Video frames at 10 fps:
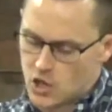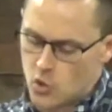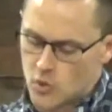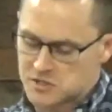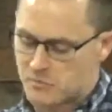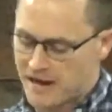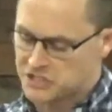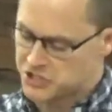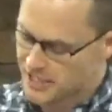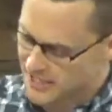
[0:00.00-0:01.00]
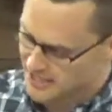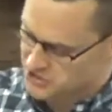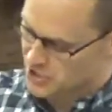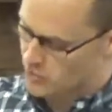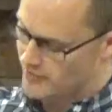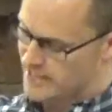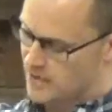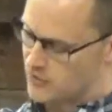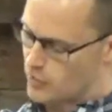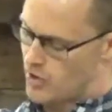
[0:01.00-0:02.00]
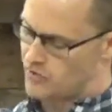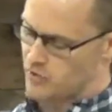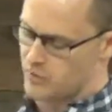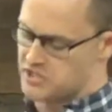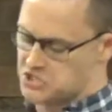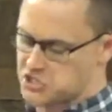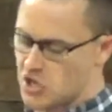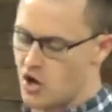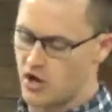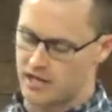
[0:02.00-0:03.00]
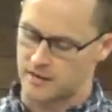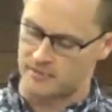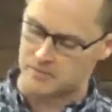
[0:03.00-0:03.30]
who was by chance going down the road, and when he saw him,